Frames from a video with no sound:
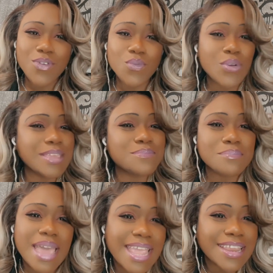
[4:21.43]
We
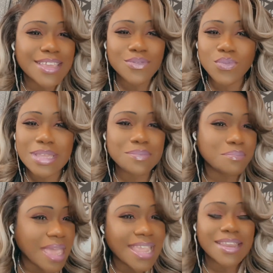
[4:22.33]
made
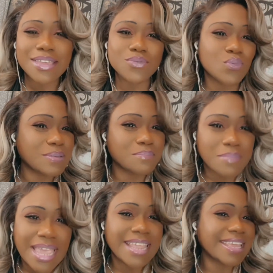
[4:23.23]

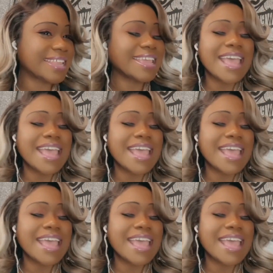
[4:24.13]
it.